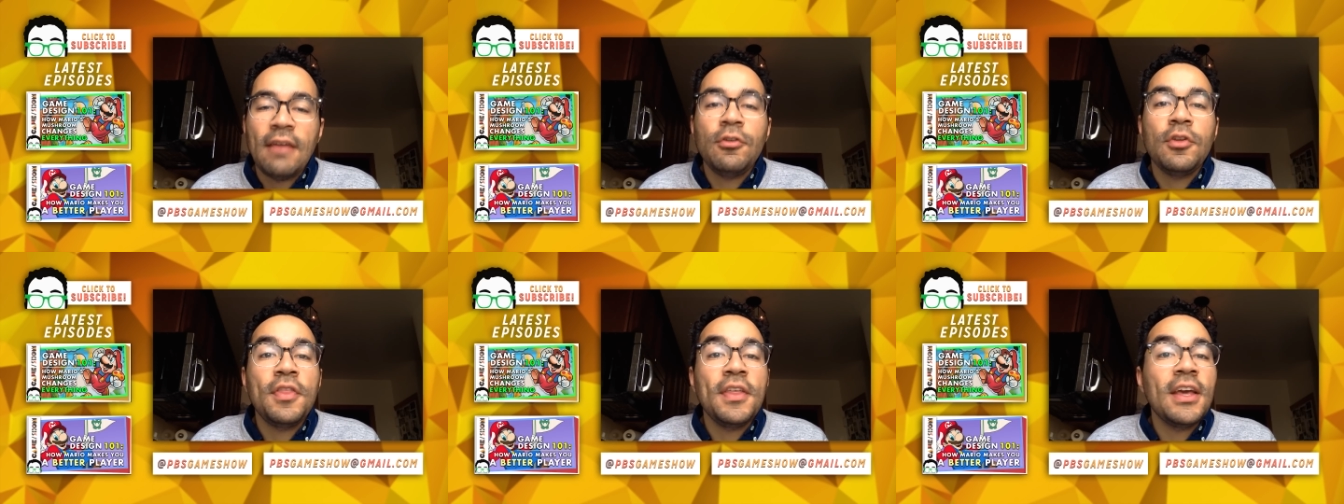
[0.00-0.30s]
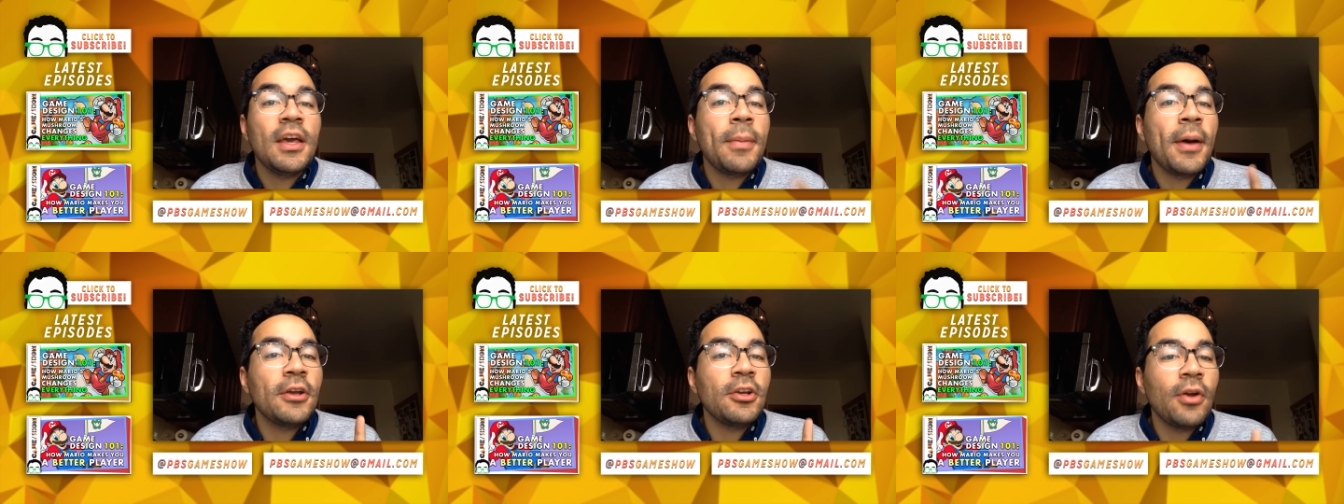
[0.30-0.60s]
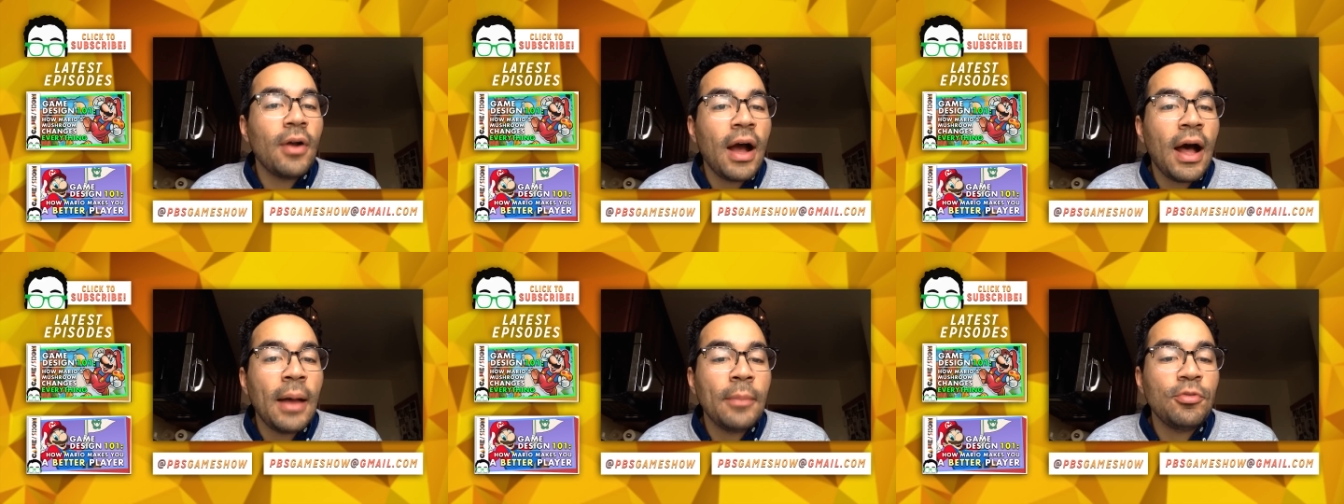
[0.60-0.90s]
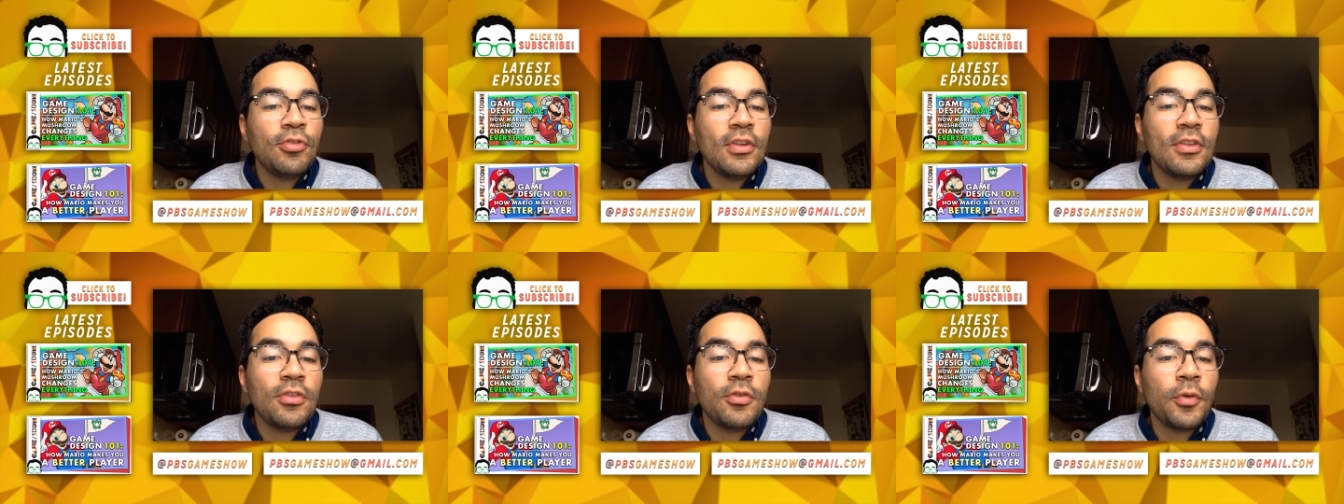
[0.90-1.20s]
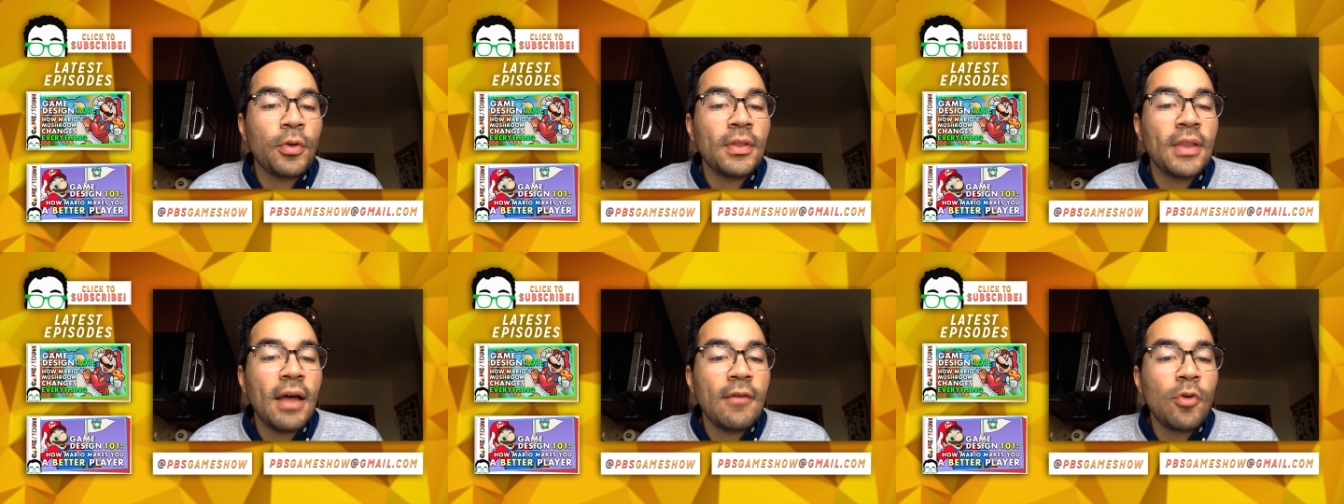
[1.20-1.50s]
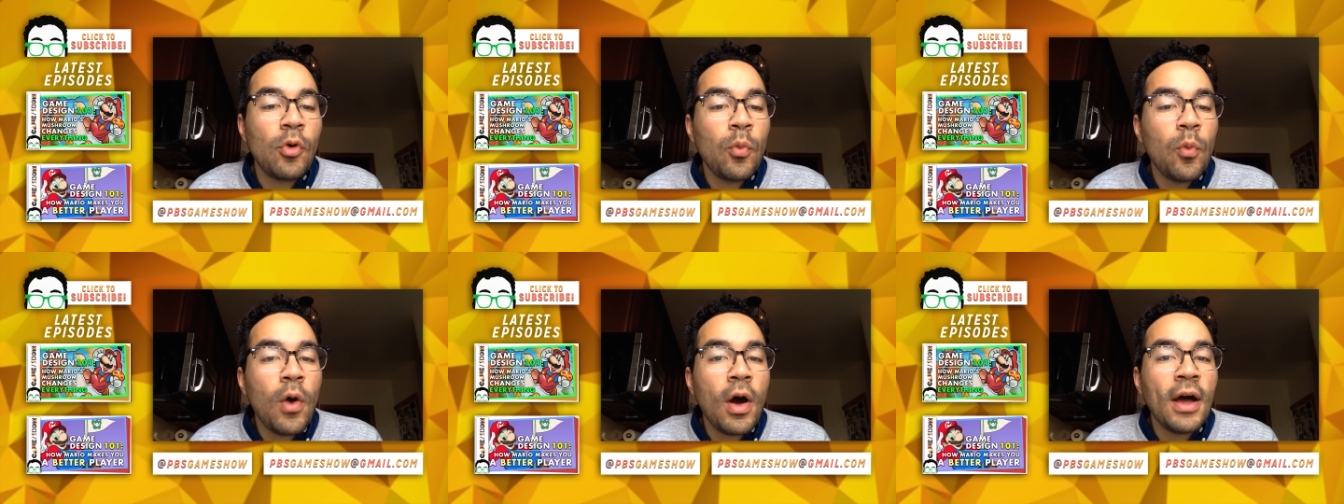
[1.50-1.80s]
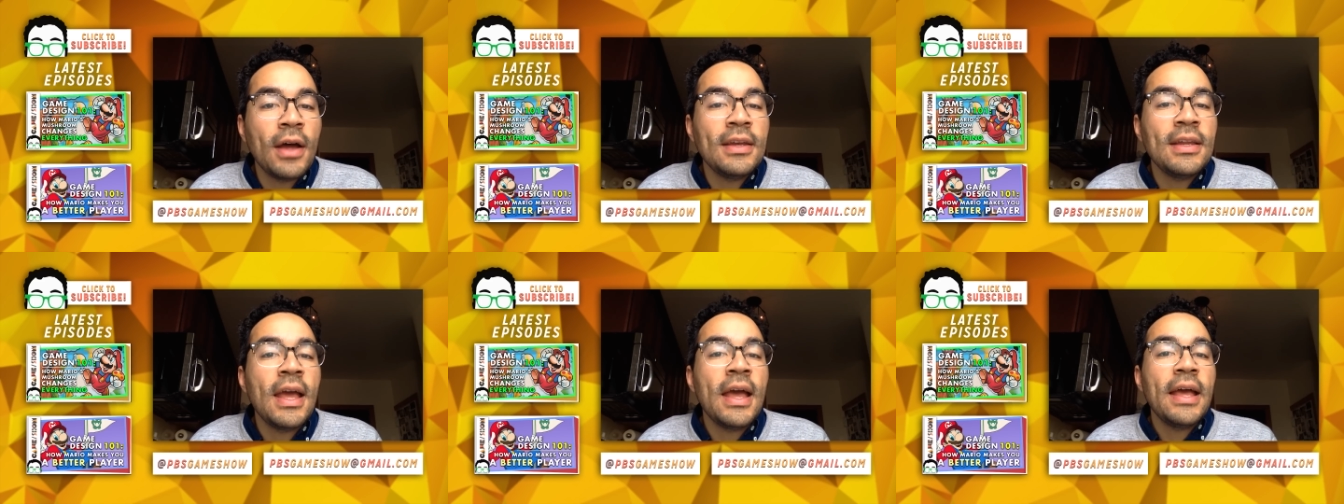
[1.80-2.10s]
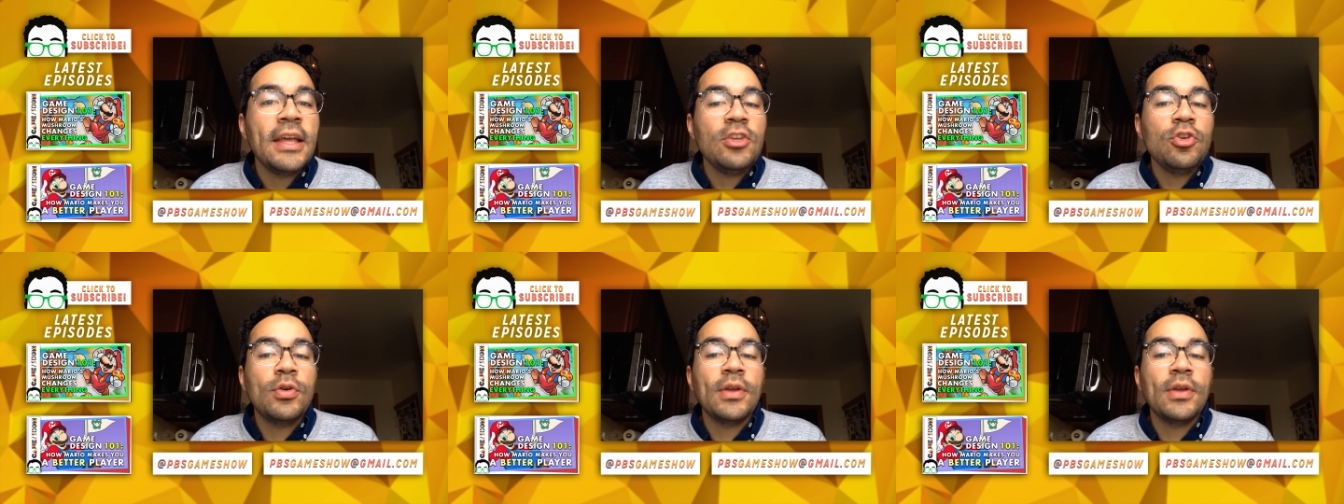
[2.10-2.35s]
If you think about your options for level 1,